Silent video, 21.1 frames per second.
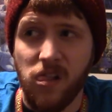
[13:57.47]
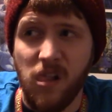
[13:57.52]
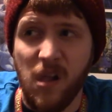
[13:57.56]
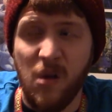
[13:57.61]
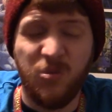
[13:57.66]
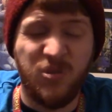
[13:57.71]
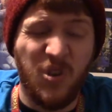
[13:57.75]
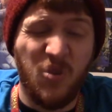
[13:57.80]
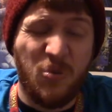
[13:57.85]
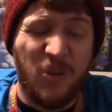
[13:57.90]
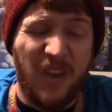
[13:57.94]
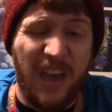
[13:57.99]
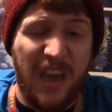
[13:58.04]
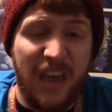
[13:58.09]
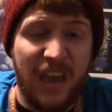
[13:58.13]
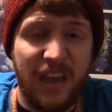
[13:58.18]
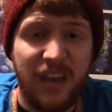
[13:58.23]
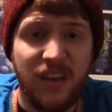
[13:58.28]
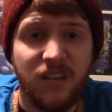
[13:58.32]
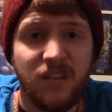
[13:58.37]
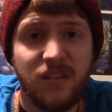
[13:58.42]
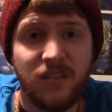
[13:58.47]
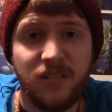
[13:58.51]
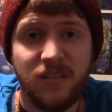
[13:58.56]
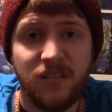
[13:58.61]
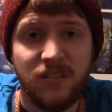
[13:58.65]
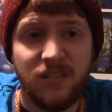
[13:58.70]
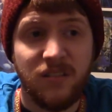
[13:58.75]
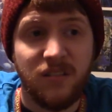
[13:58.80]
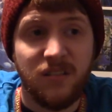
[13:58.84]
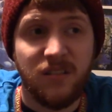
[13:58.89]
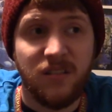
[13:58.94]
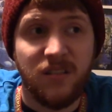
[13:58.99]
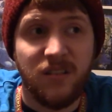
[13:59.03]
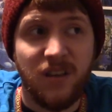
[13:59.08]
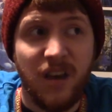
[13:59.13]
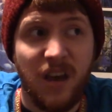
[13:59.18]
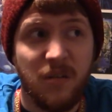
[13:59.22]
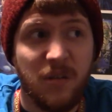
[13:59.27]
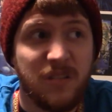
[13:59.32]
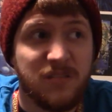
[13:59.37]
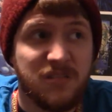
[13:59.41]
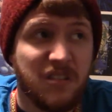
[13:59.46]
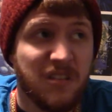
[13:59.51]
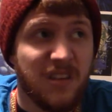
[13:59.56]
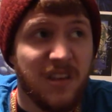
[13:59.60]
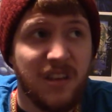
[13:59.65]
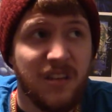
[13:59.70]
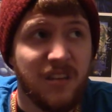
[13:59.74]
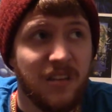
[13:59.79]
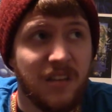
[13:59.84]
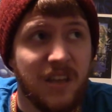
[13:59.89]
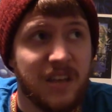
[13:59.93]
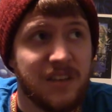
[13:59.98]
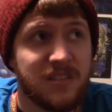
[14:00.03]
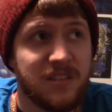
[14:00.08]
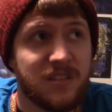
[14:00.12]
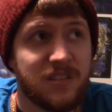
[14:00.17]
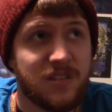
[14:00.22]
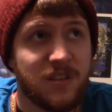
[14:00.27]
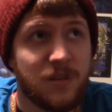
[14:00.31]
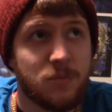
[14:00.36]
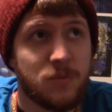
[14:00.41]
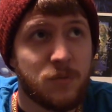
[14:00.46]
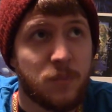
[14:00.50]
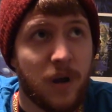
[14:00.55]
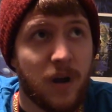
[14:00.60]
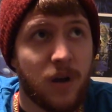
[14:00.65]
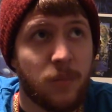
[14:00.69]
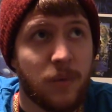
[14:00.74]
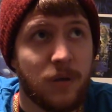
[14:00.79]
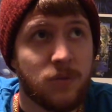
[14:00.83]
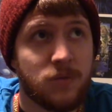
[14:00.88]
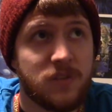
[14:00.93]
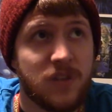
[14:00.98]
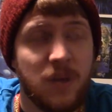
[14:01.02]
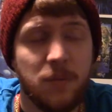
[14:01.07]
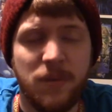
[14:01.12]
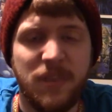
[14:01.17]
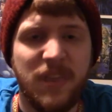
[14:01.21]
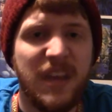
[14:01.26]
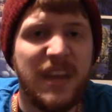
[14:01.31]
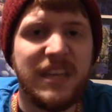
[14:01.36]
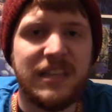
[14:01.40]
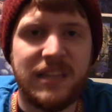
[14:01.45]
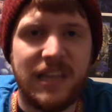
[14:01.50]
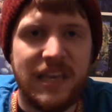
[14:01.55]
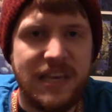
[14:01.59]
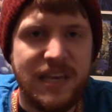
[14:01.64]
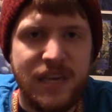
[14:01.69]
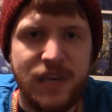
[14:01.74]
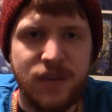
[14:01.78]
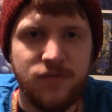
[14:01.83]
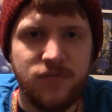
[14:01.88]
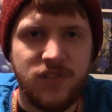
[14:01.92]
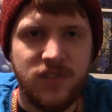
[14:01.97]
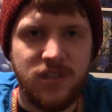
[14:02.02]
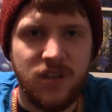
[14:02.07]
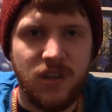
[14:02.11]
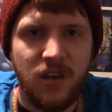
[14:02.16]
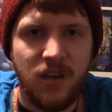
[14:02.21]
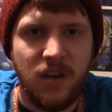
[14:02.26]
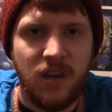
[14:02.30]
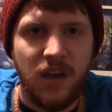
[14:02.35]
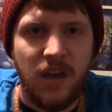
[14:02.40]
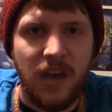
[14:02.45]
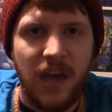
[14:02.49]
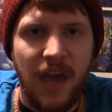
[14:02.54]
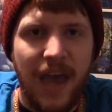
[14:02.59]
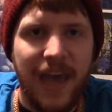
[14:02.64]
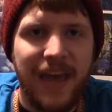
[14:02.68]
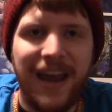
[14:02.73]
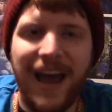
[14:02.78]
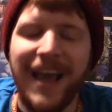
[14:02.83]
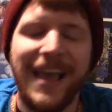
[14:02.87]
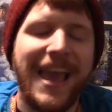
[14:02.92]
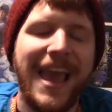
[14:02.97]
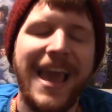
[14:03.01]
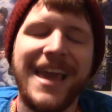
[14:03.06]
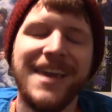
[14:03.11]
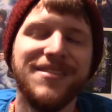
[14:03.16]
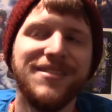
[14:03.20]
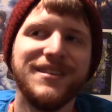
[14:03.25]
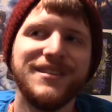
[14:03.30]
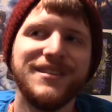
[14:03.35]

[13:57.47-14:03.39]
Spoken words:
okay. I mean, I was like, yeah, I guess that's something Spider-Man would say. But then he leaves, and I hate